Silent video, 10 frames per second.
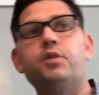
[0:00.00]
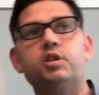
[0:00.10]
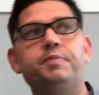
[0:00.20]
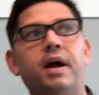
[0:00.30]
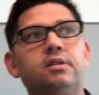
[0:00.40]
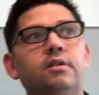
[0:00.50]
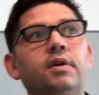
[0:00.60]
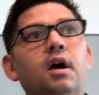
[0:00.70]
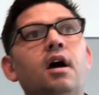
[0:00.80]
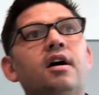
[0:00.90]

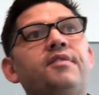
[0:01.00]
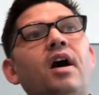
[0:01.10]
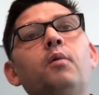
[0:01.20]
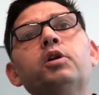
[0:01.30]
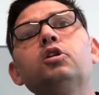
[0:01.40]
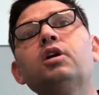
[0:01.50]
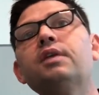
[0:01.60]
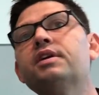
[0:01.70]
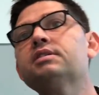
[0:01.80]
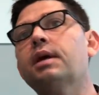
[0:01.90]
perspective, if I wanted to look
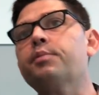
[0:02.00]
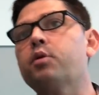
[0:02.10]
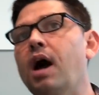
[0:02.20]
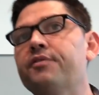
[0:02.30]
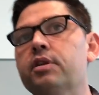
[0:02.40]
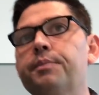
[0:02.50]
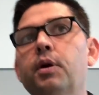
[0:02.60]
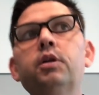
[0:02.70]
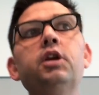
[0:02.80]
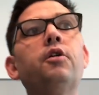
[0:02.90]
at things like
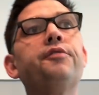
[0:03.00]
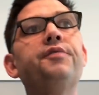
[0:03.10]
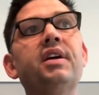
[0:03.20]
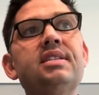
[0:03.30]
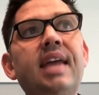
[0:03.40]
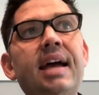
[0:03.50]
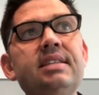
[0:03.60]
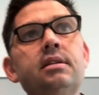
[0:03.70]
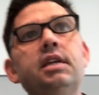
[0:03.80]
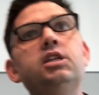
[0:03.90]
profitability or fixed
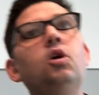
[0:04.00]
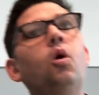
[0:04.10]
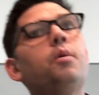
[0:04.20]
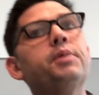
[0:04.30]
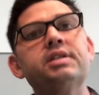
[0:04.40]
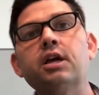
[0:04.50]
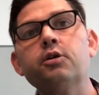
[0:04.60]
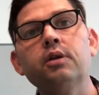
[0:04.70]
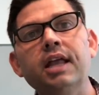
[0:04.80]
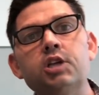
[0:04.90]
asset detail or
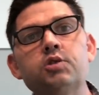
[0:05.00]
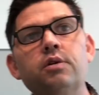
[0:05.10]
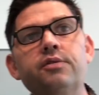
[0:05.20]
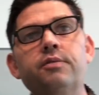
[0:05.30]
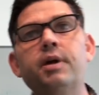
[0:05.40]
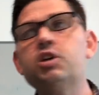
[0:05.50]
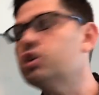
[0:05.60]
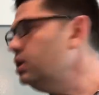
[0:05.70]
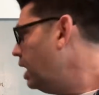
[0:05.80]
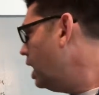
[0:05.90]
material ledger
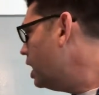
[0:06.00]
information,